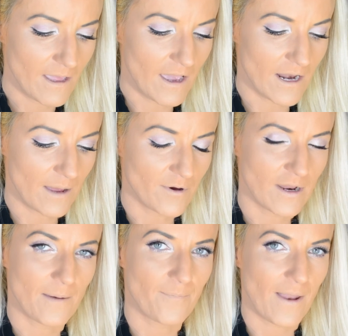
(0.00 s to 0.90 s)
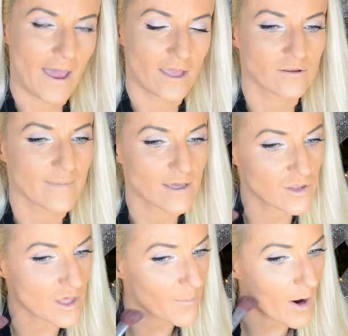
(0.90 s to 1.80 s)
And I'm gonna apply it to my
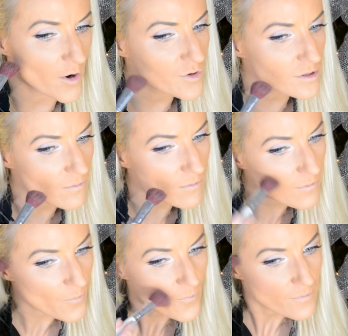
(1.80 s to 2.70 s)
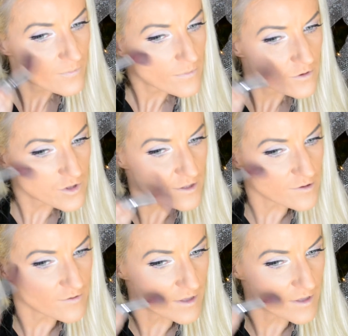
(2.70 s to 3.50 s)
cheekbones, just to